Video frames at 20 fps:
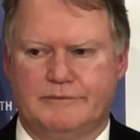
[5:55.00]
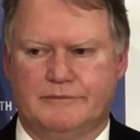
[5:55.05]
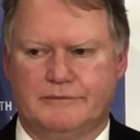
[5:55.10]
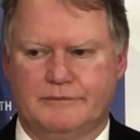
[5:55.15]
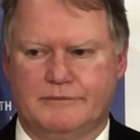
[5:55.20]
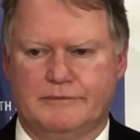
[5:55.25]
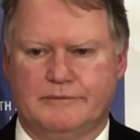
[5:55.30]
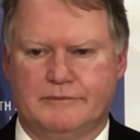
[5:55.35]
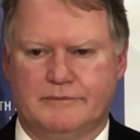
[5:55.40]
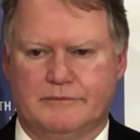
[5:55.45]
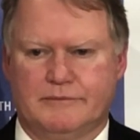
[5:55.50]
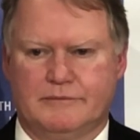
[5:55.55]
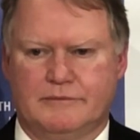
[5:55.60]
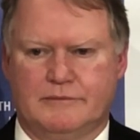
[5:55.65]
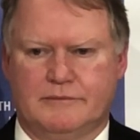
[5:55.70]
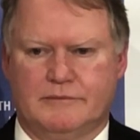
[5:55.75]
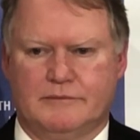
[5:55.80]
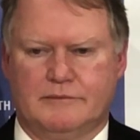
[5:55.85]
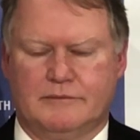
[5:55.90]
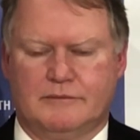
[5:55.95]

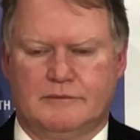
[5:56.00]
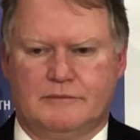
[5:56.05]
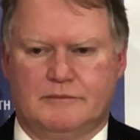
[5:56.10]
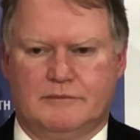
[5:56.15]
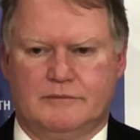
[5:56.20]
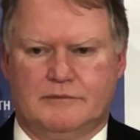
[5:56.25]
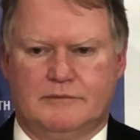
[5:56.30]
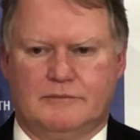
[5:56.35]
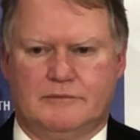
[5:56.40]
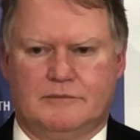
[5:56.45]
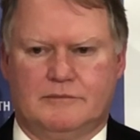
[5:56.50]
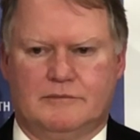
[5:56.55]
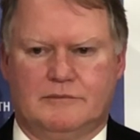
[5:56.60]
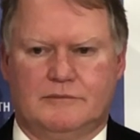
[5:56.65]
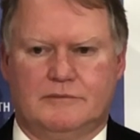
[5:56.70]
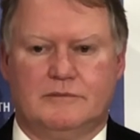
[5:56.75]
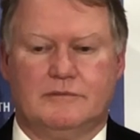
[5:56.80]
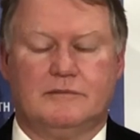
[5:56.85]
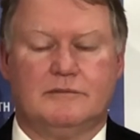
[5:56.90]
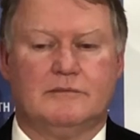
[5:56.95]

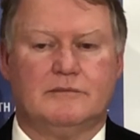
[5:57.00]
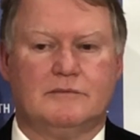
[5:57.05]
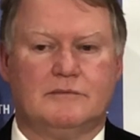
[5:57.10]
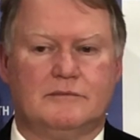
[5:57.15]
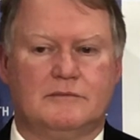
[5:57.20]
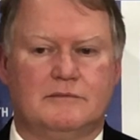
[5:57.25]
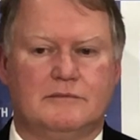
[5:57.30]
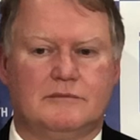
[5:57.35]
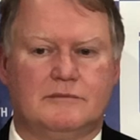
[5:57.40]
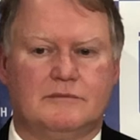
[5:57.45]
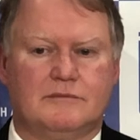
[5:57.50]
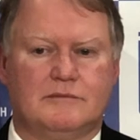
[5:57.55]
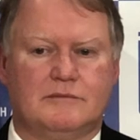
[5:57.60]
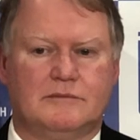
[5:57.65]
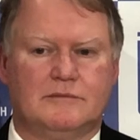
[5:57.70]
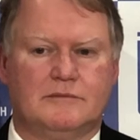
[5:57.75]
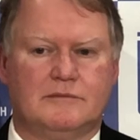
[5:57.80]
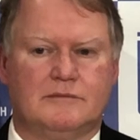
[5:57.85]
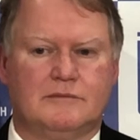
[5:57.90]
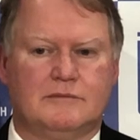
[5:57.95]

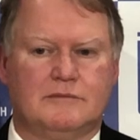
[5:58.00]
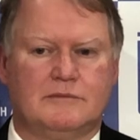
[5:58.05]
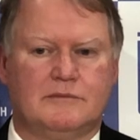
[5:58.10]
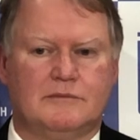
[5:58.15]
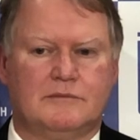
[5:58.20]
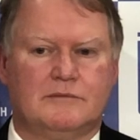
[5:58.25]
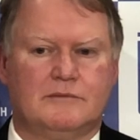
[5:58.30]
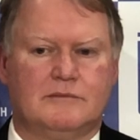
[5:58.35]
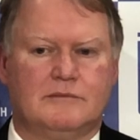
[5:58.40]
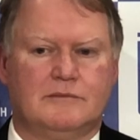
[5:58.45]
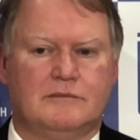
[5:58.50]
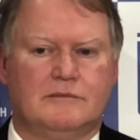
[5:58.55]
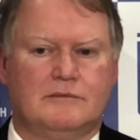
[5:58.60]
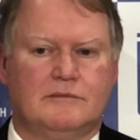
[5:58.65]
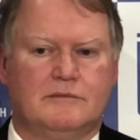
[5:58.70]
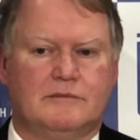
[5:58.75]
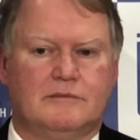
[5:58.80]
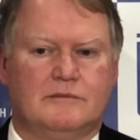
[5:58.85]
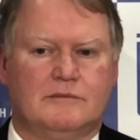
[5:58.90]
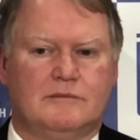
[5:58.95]

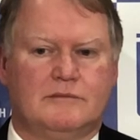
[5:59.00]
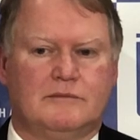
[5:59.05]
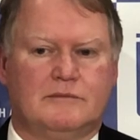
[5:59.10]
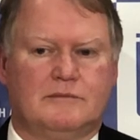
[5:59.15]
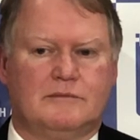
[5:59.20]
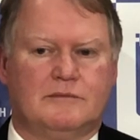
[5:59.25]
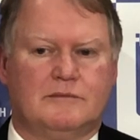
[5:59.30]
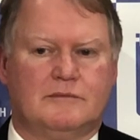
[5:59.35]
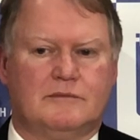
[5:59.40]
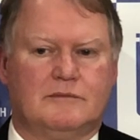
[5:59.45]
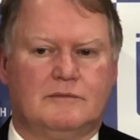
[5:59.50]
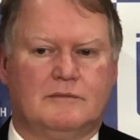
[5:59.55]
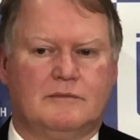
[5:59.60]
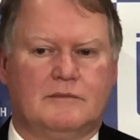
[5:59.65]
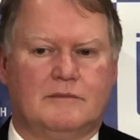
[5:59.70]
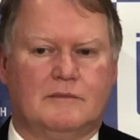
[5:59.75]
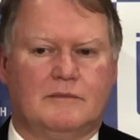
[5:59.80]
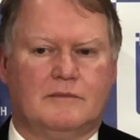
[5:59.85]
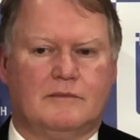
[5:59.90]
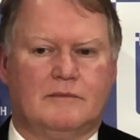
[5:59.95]

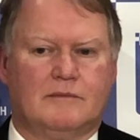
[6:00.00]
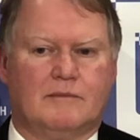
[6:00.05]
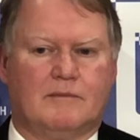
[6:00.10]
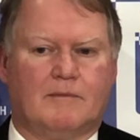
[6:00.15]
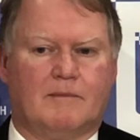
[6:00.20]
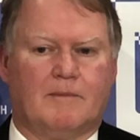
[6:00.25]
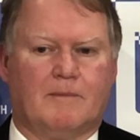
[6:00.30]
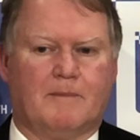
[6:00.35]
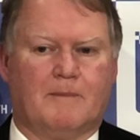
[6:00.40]
[no speech]